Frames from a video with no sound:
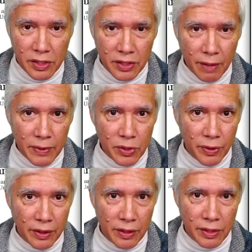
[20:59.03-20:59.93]

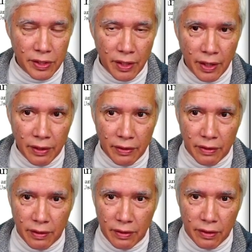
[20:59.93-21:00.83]
demonstrate this.
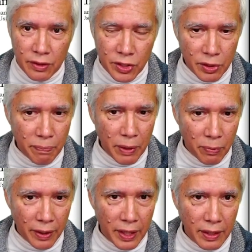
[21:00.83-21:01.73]
It should be
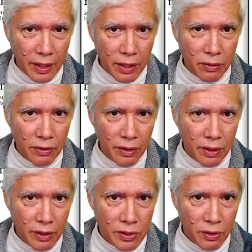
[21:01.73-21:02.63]
running now.
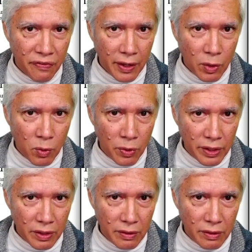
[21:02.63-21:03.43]
So if I quit